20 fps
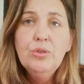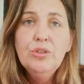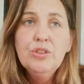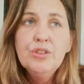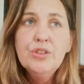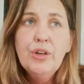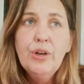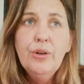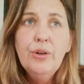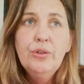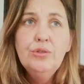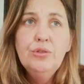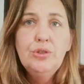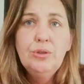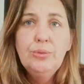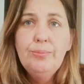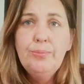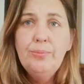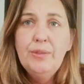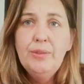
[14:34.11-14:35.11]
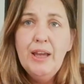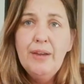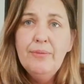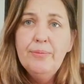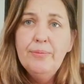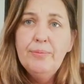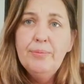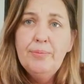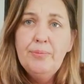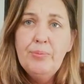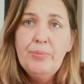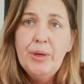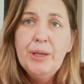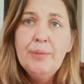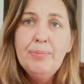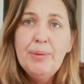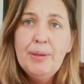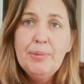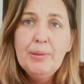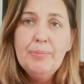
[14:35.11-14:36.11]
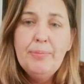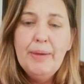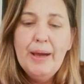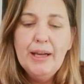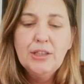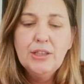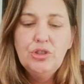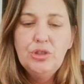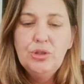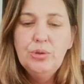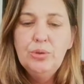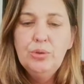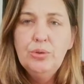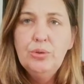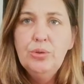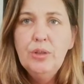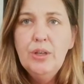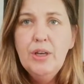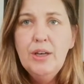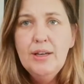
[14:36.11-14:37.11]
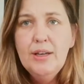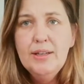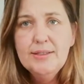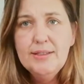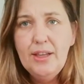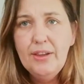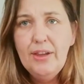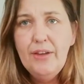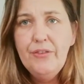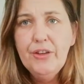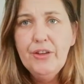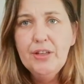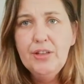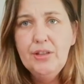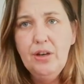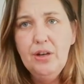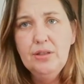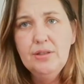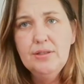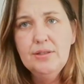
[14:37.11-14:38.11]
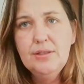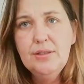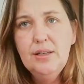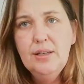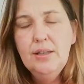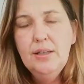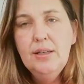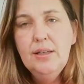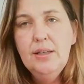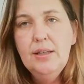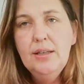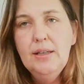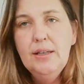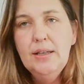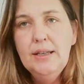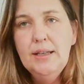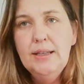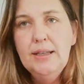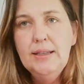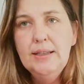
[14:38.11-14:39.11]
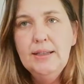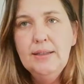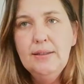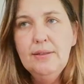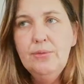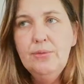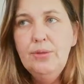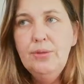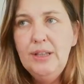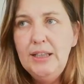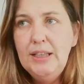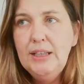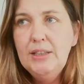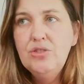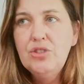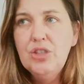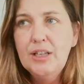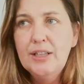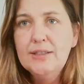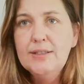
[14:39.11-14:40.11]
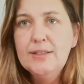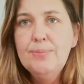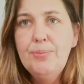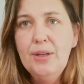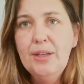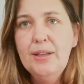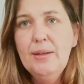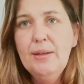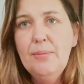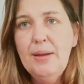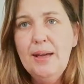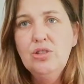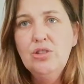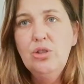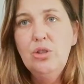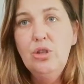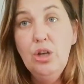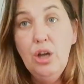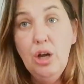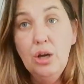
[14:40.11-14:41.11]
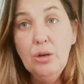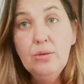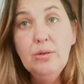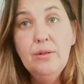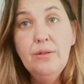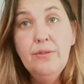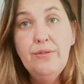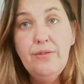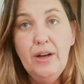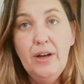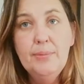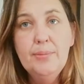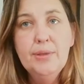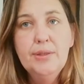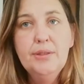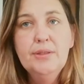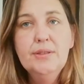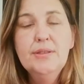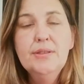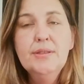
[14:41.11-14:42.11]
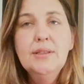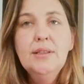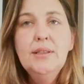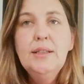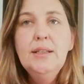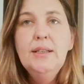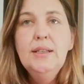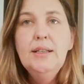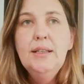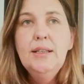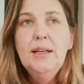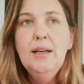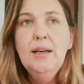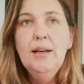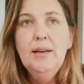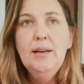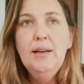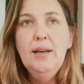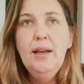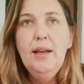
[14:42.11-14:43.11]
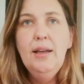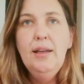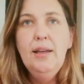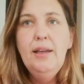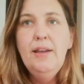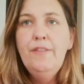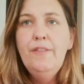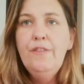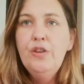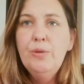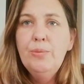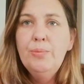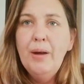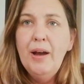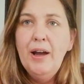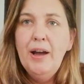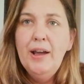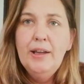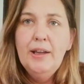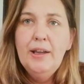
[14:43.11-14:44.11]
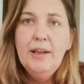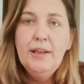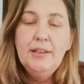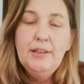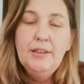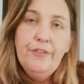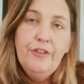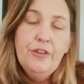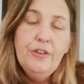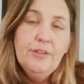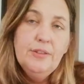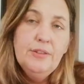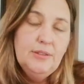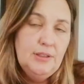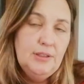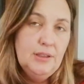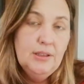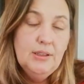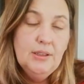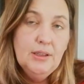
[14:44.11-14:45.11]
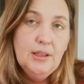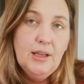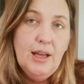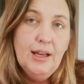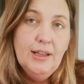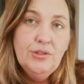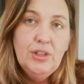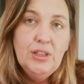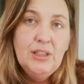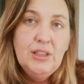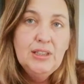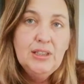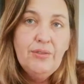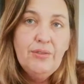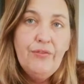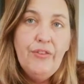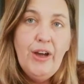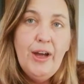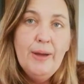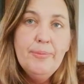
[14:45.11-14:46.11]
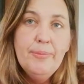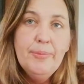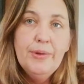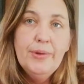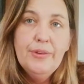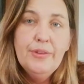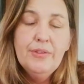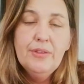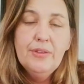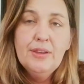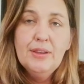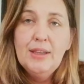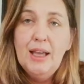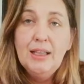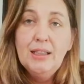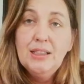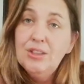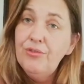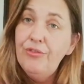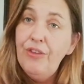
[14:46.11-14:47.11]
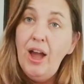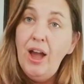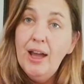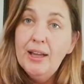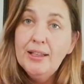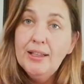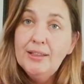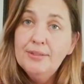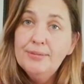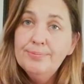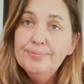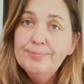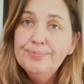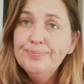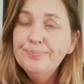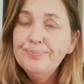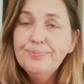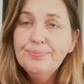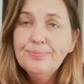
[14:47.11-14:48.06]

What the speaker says: Also to bring people back to South African yarns, really just bring them back to local fibers. If you buy a different country's fiber, that's fine.